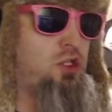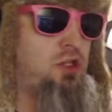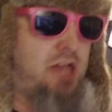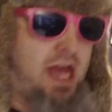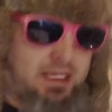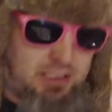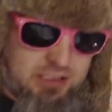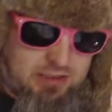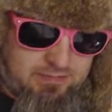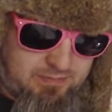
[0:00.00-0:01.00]
to the
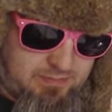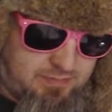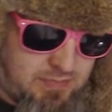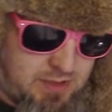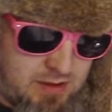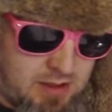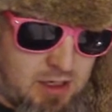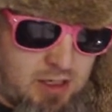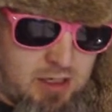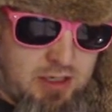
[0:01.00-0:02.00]
next.
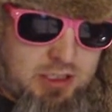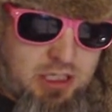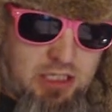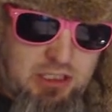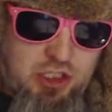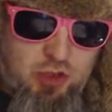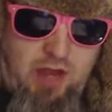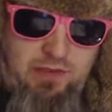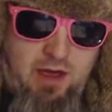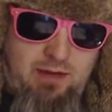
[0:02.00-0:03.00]
To
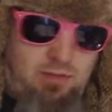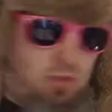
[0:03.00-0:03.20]
illustrate them,